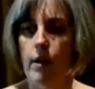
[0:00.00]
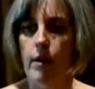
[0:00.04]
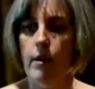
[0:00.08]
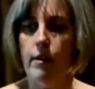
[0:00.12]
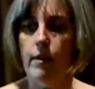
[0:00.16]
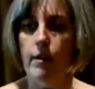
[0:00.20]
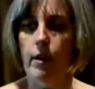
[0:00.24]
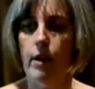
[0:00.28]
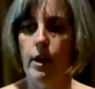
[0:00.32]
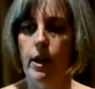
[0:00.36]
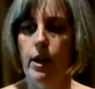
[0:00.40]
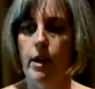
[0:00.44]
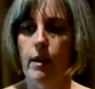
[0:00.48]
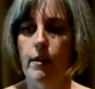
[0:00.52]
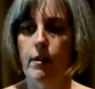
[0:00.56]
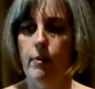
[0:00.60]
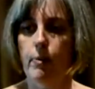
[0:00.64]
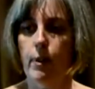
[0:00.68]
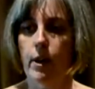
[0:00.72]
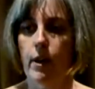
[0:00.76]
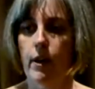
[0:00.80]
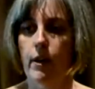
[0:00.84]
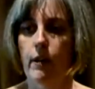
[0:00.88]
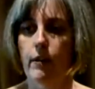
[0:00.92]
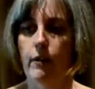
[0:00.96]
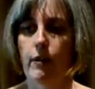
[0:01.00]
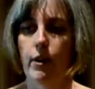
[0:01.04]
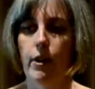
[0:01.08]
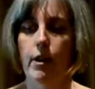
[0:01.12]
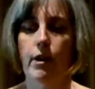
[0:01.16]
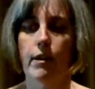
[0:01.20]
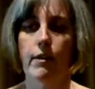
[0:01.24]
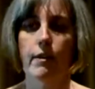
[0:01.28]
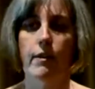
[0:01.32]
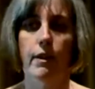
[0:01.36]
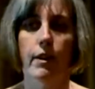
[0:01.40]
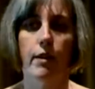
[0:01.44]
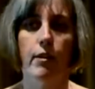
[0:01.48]
So I guess one of the
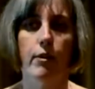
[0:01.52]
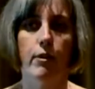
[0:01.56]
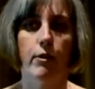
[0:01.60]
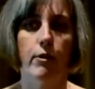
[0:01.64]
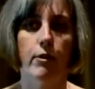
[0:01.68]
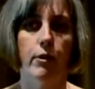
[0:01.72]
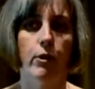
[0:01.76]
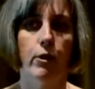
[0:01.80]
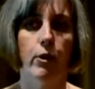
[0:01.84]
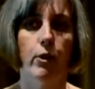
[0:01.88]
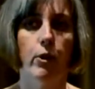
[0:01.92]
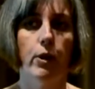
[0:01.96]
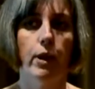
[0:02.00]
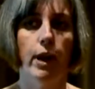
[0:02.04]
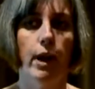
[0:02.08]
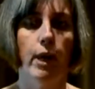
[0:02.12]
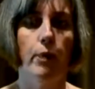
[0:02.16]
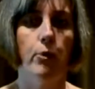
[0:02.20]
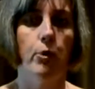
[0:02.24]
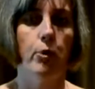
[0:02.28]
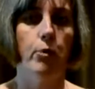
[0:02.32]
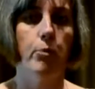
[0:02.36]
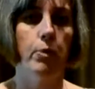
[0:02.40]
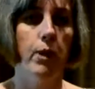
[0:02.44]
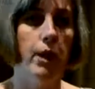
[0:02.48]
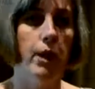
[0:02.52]
first things to look at would